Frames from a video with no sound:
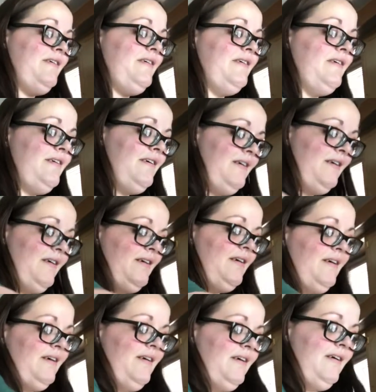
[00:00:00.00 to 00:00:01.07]

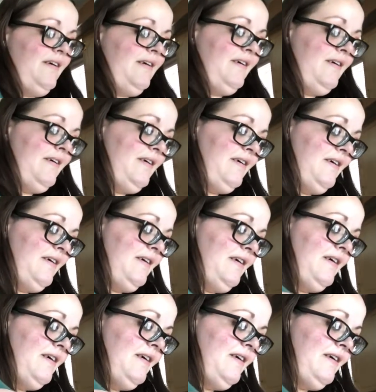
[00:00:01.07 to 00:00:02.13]

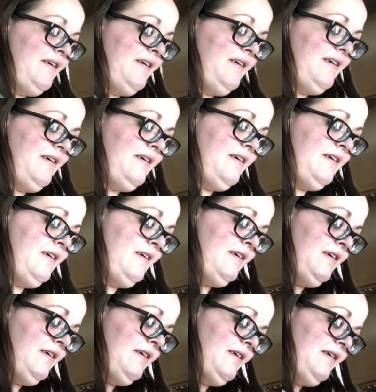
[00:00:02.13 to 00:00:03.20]

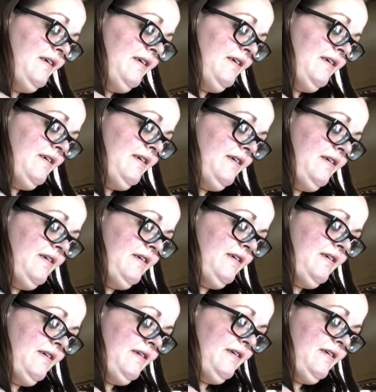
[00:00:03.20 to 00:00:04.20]
No one is speaking in this clip.